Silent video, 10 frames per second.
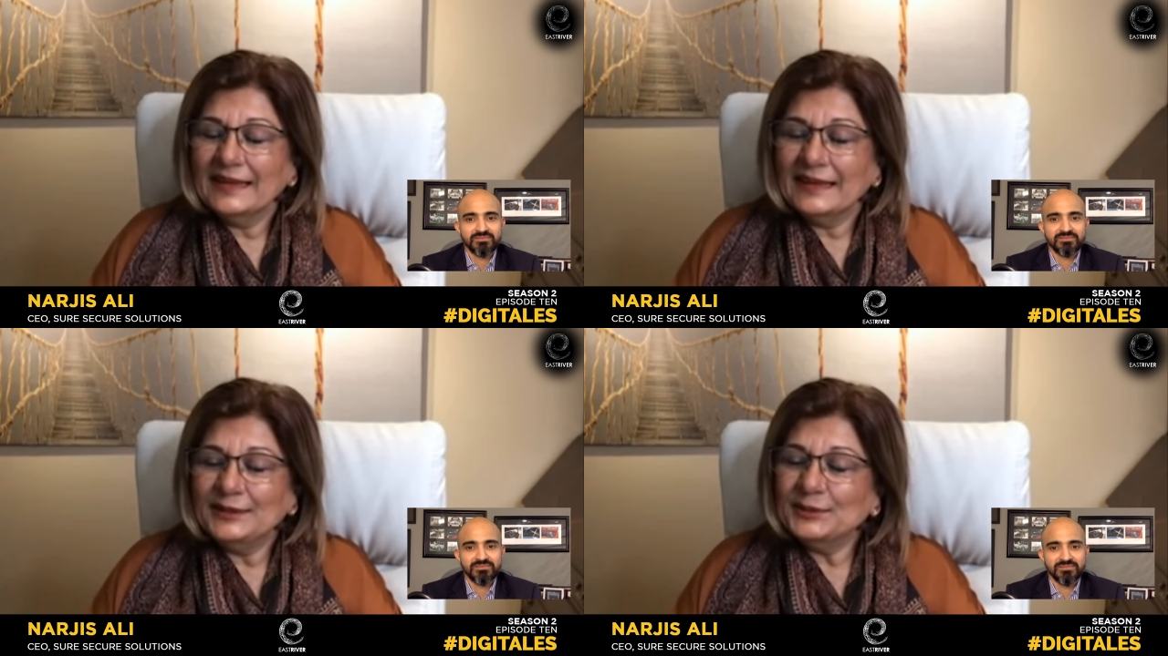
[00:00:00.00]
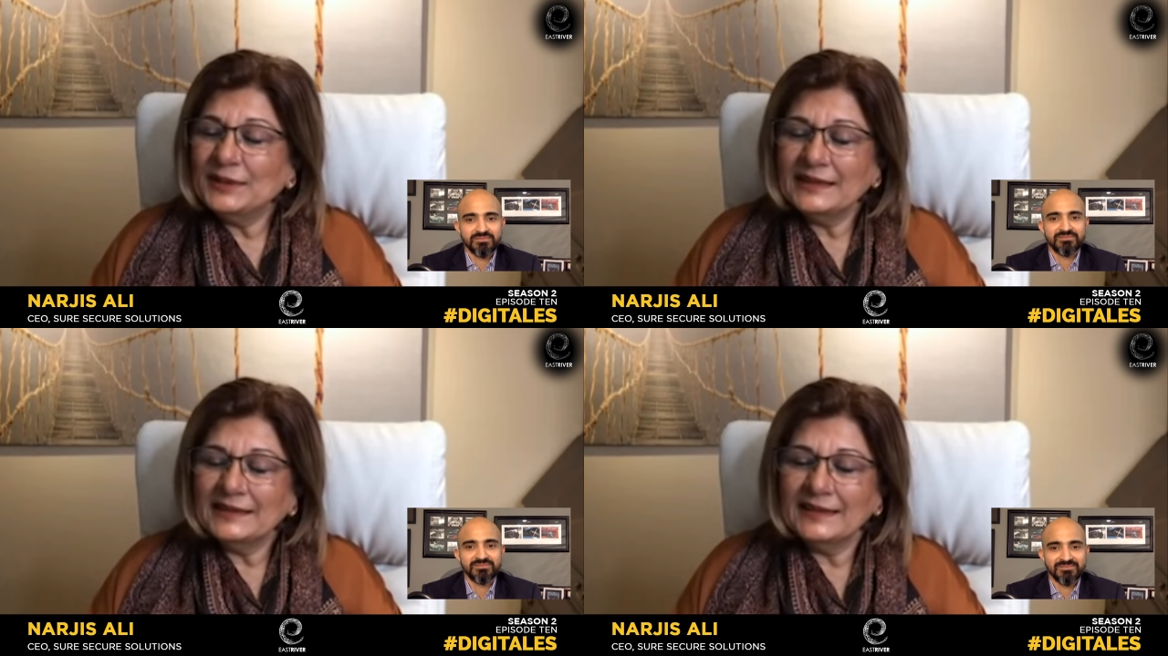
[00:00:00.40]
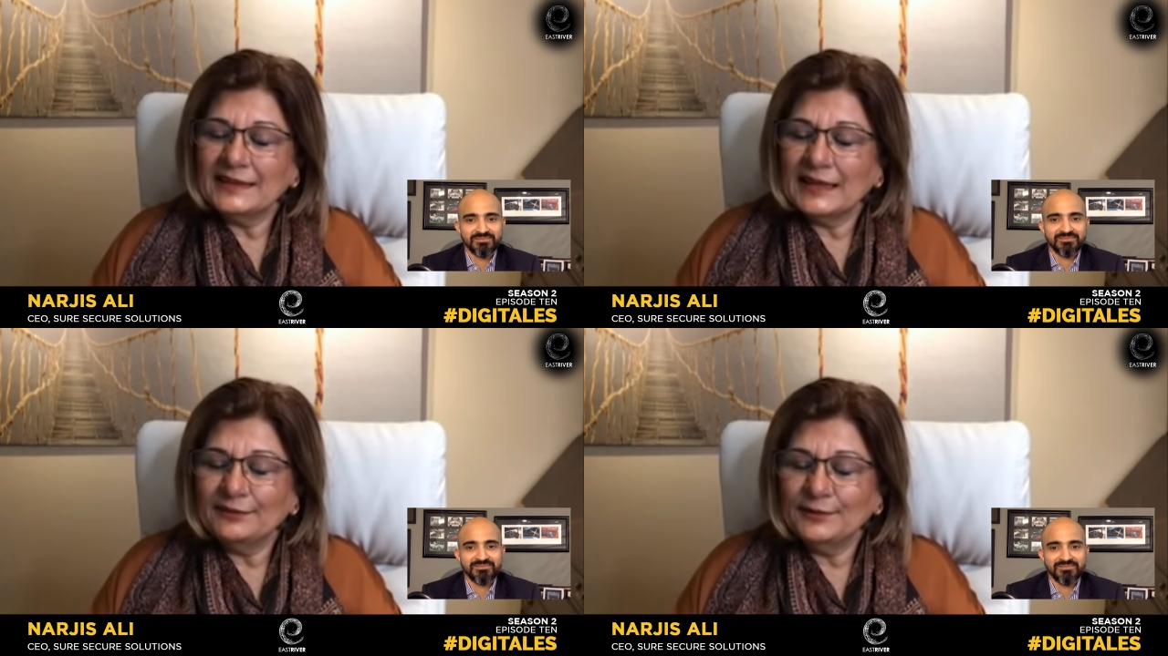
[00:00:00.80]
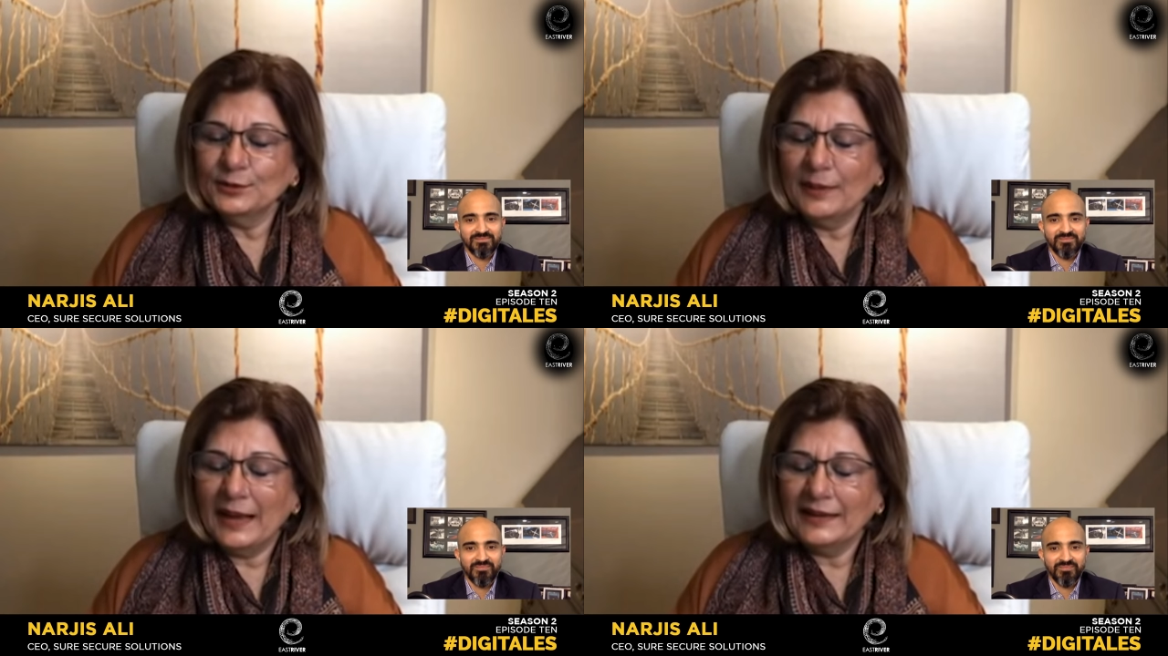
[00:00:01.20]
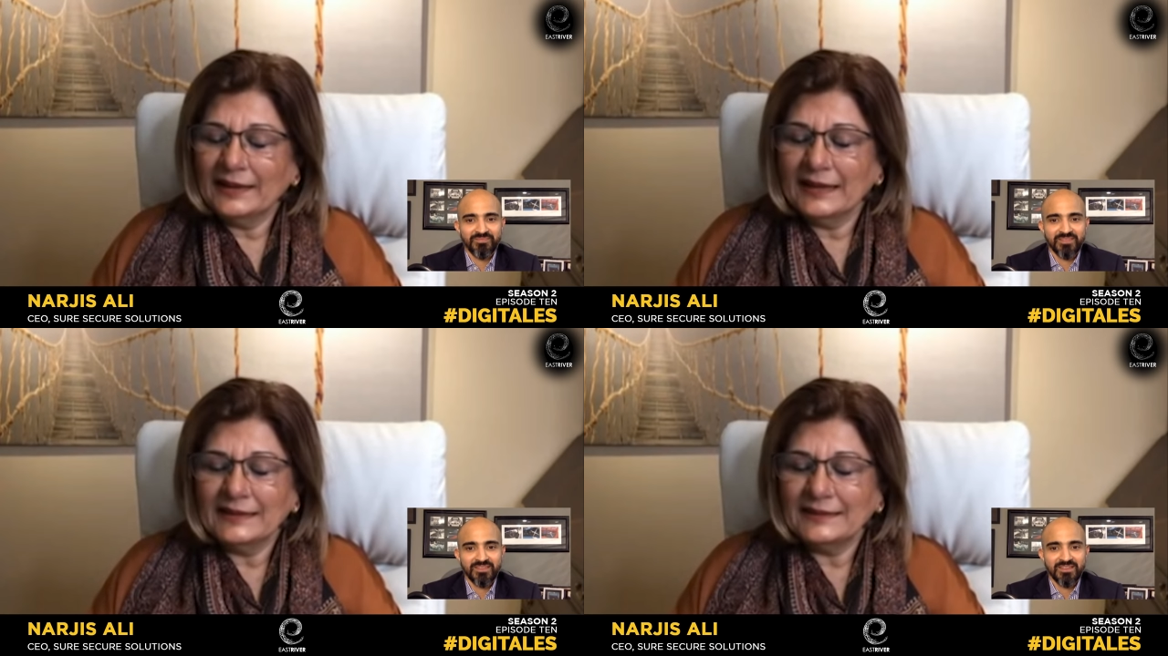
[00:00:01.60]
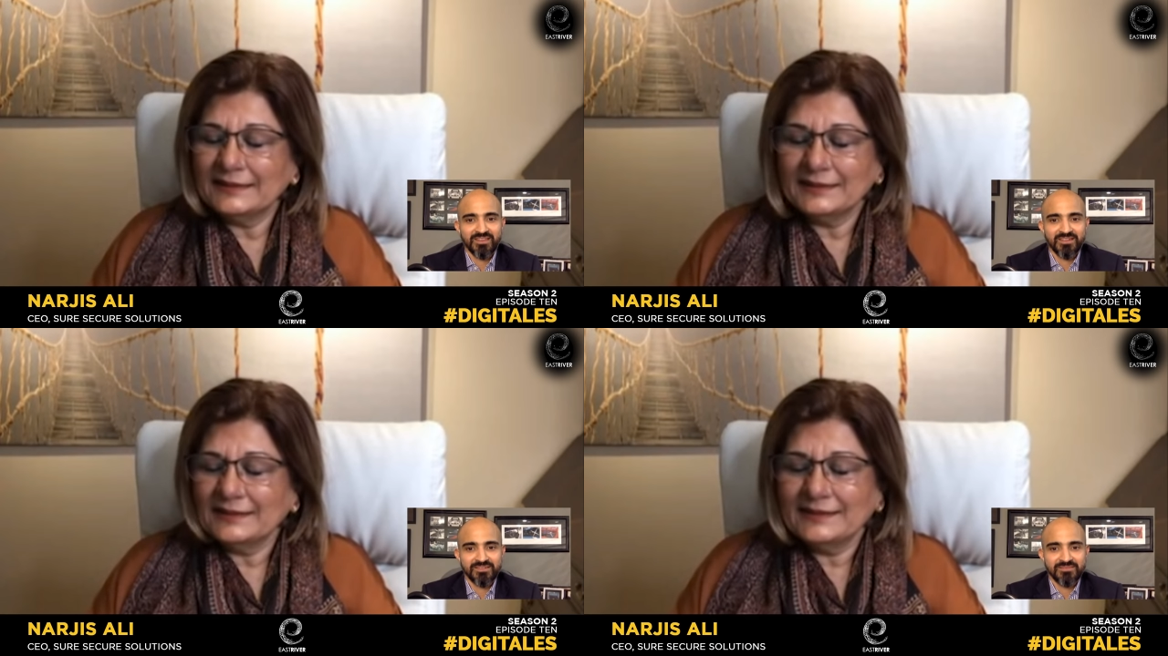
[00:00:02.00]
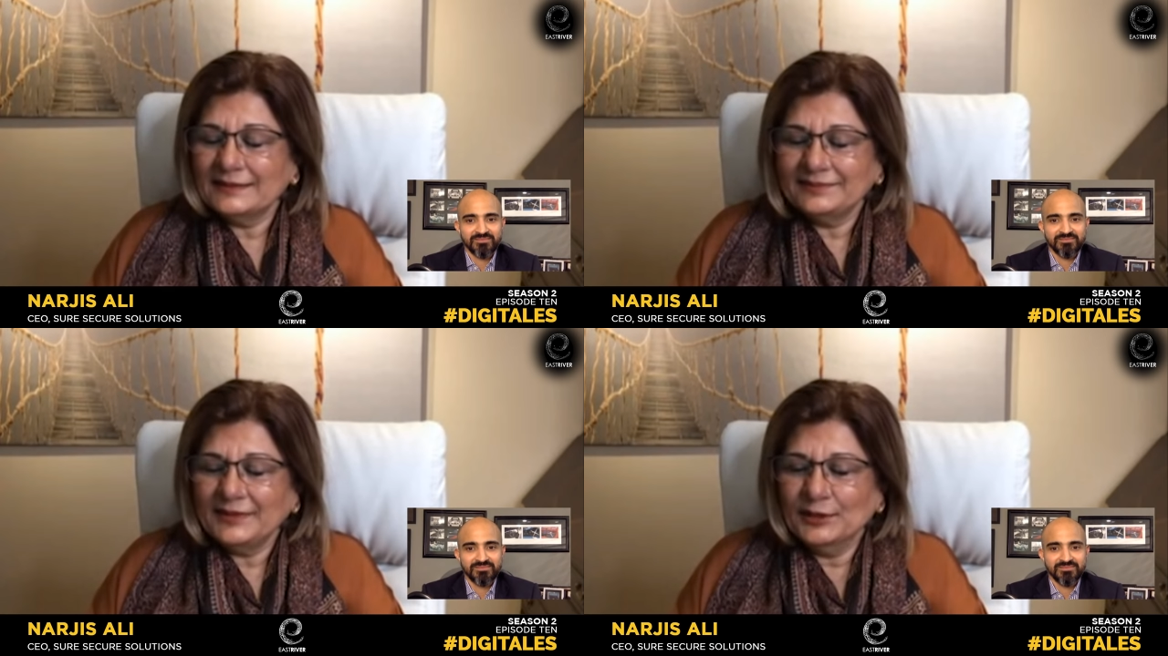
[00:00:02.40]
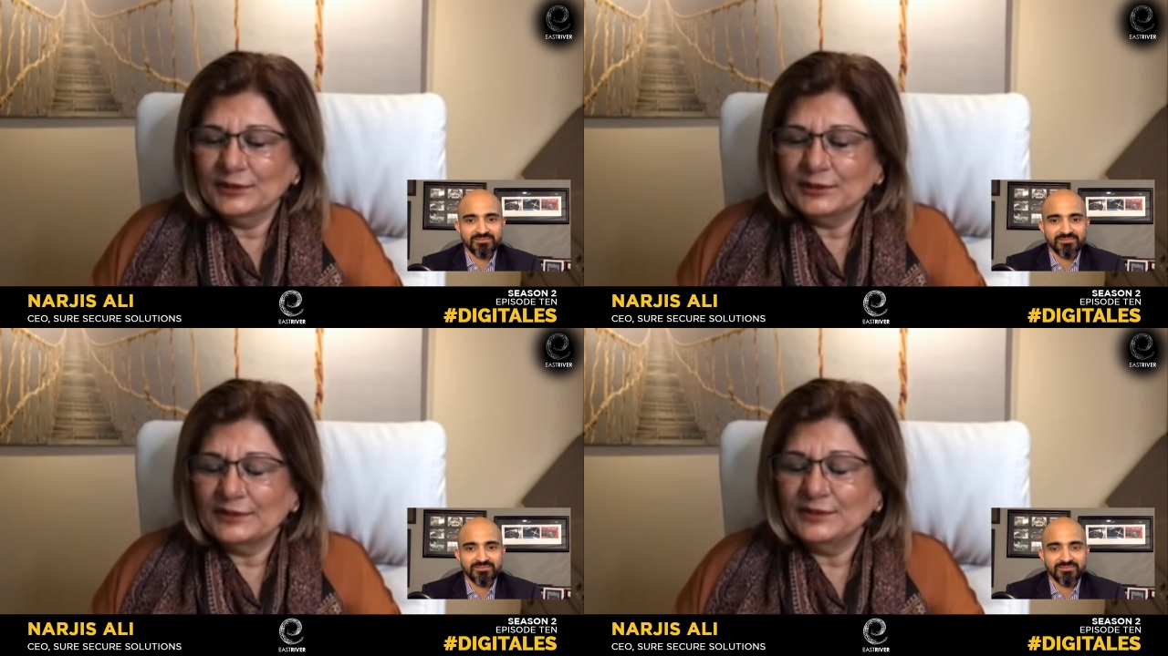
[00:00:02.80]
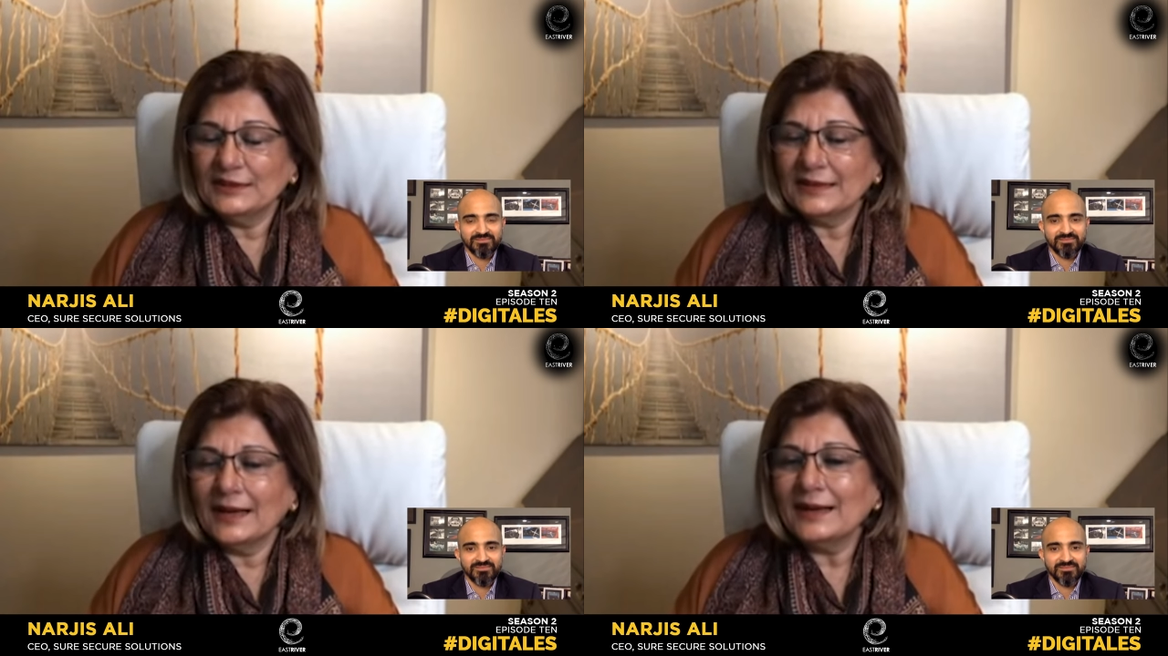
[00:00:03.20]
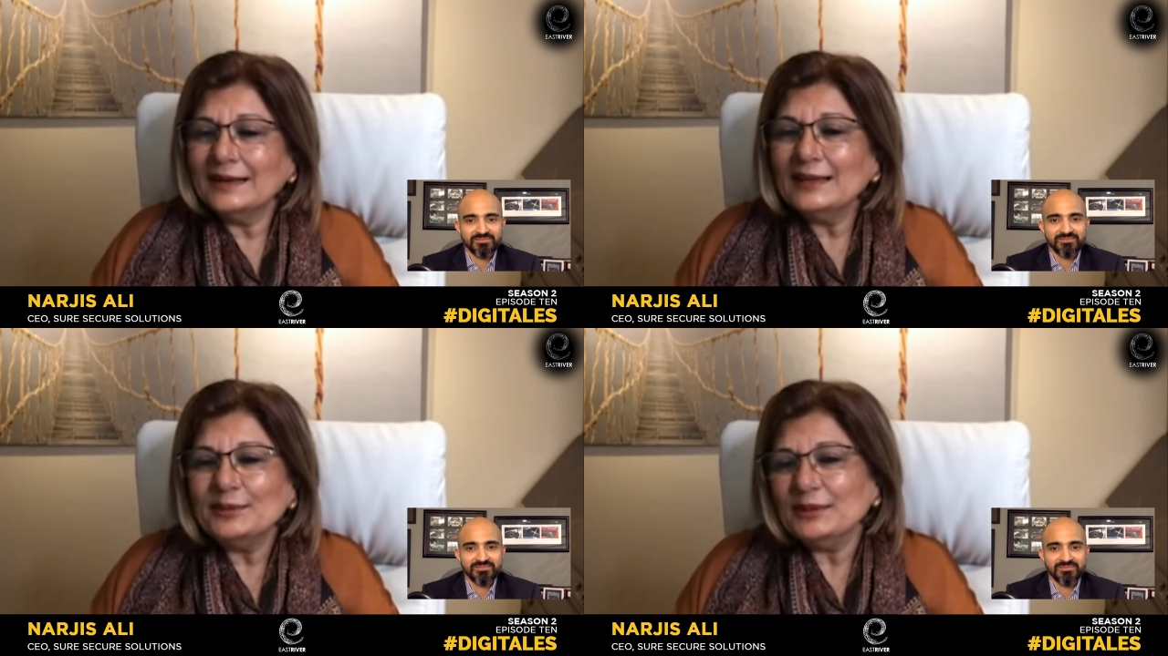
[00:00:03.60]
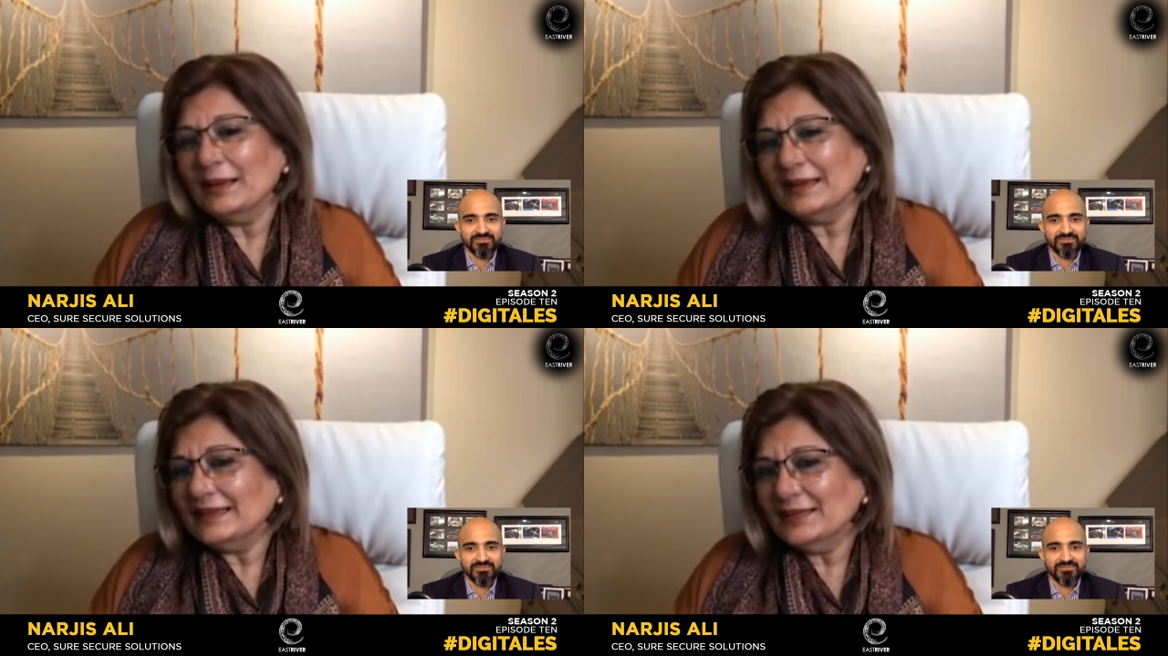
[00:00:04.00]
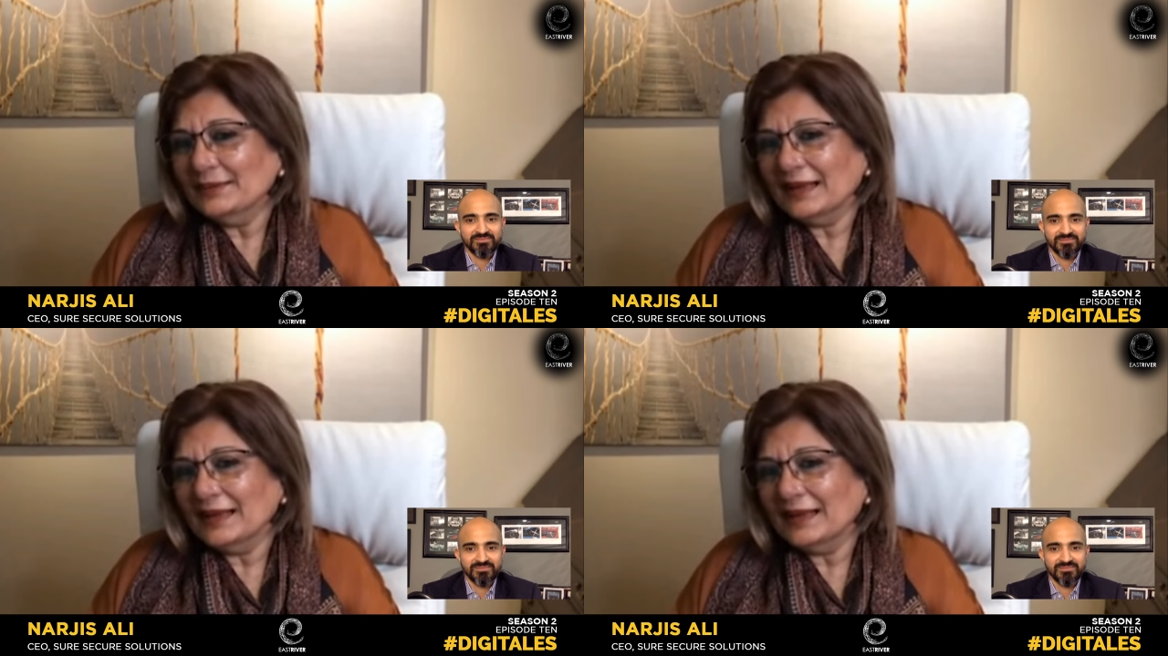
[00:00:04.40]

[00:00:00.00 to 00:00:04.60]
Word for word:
Speaker 1: And two days later, I flew back and I, you know, sort of just huddled with my team.